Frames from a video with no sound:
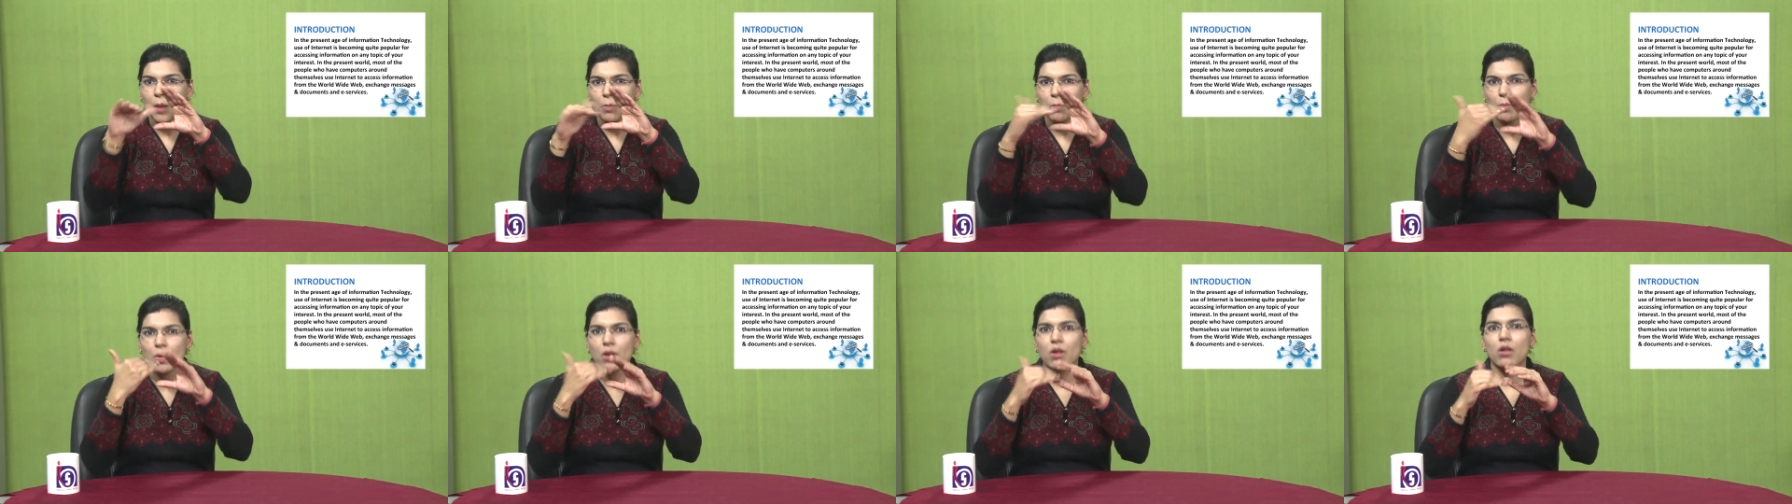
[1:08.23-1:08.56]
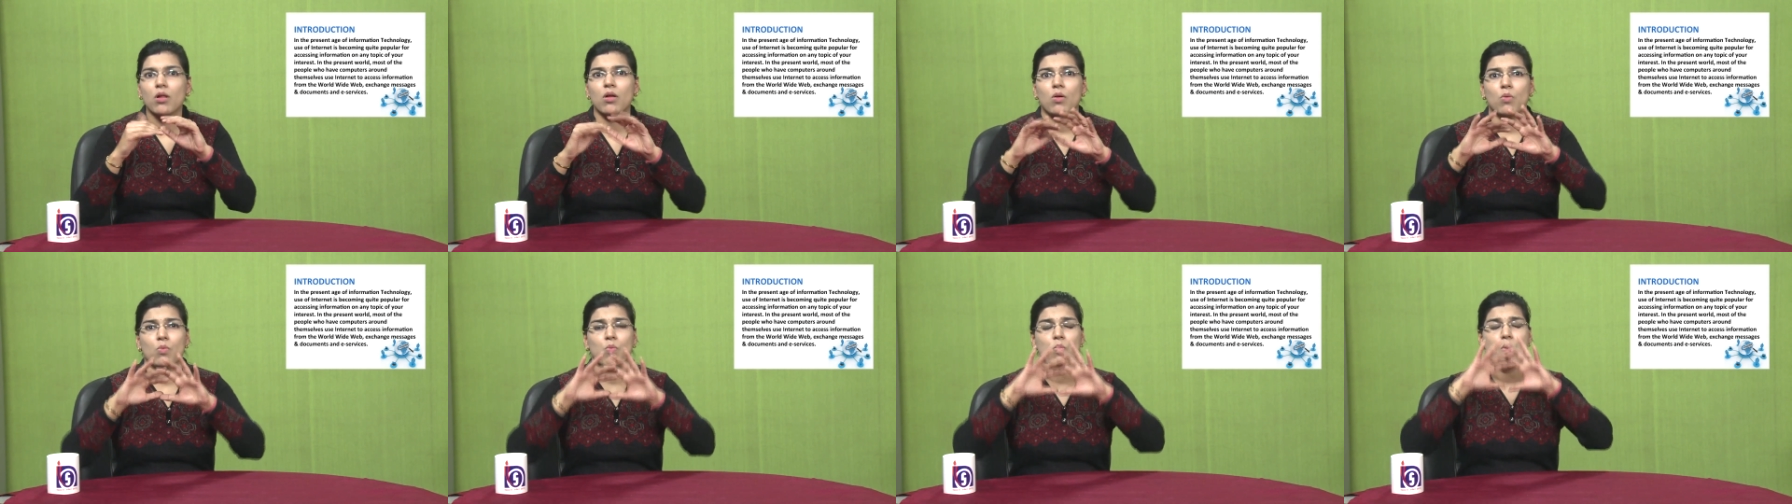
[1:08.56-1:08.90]
They
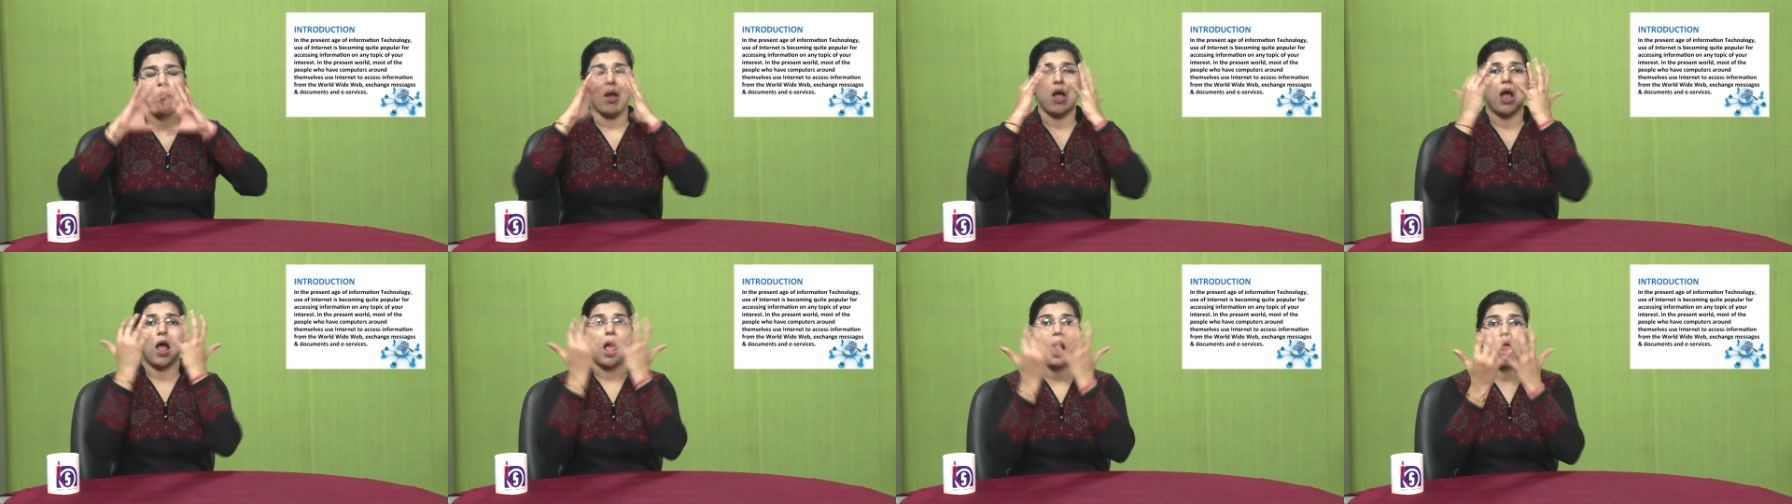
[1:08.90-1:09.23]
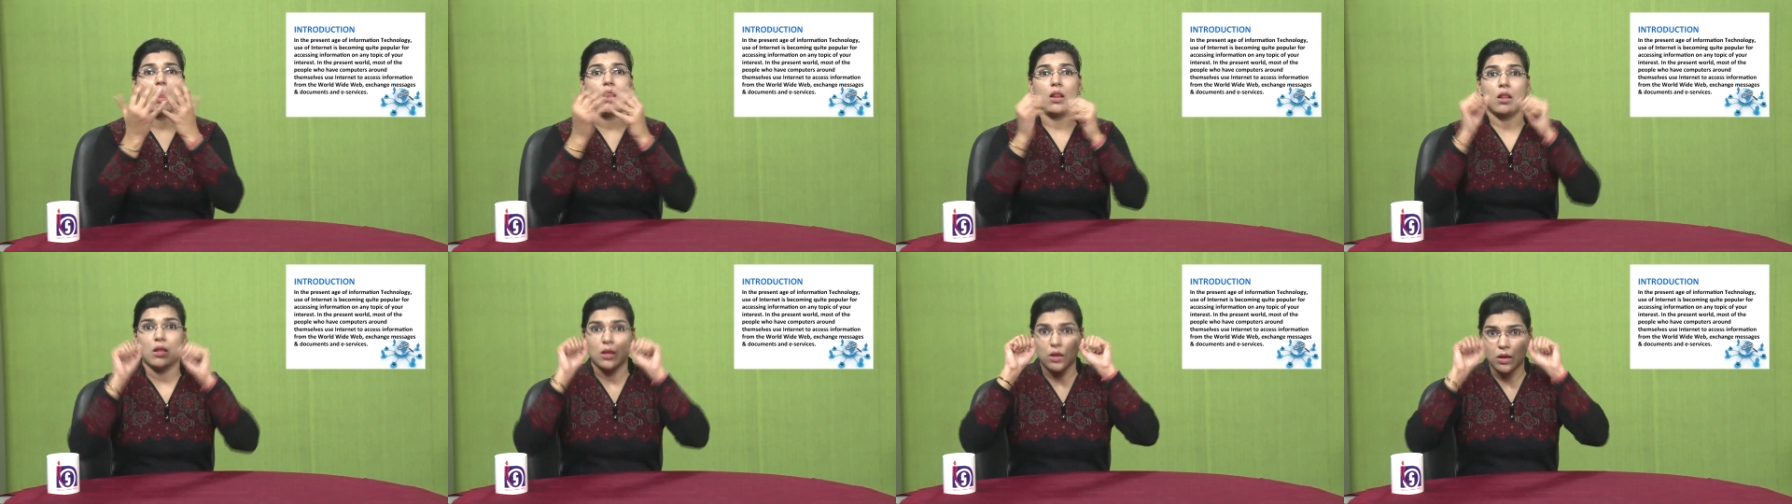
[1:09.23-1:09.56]
can connect
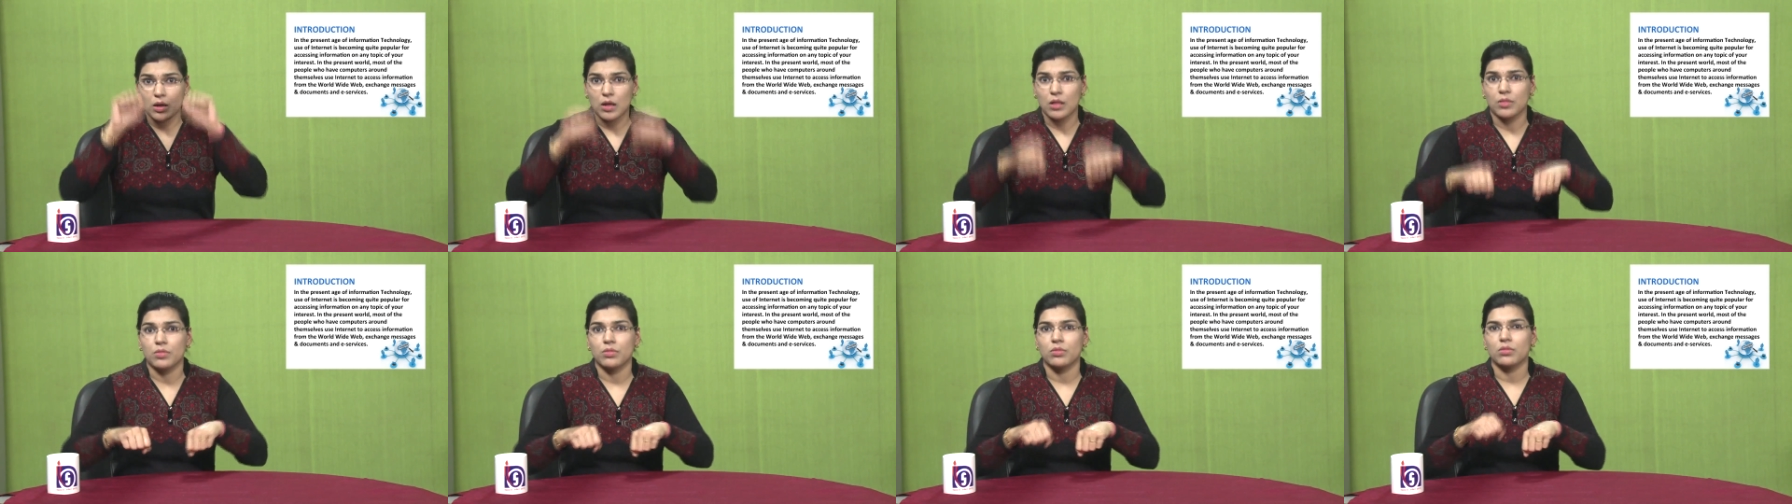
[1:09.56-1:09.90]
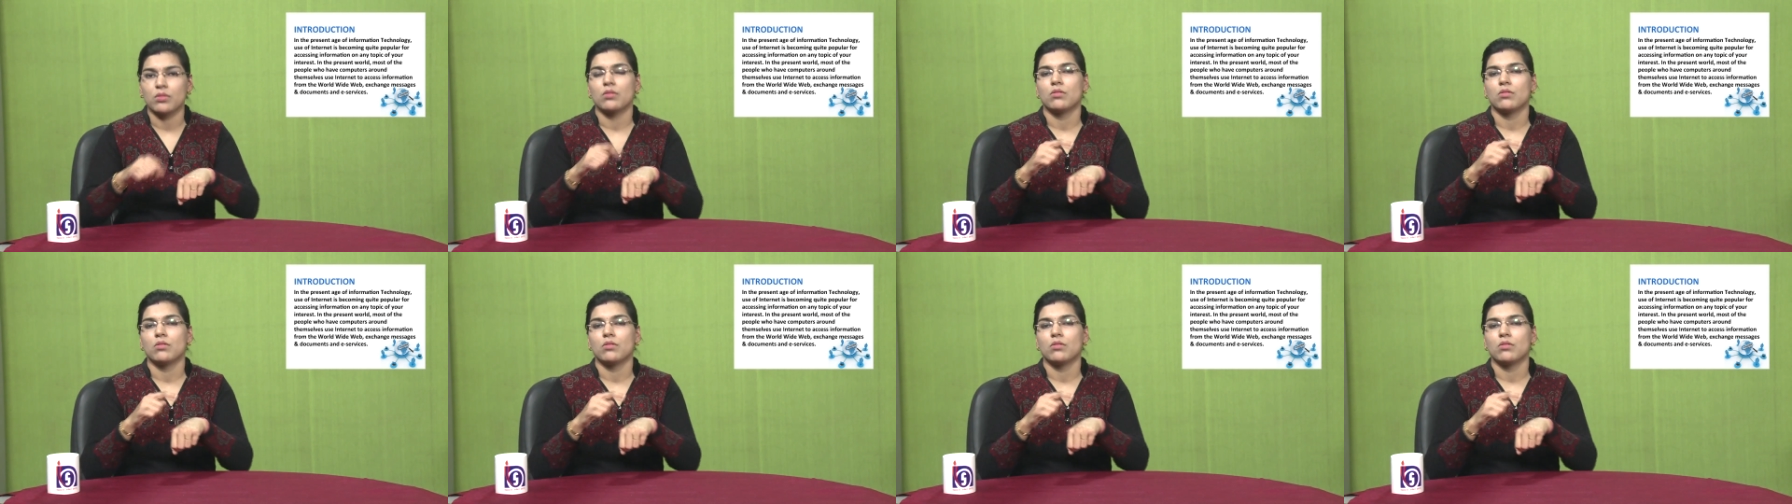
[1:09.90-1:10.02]
via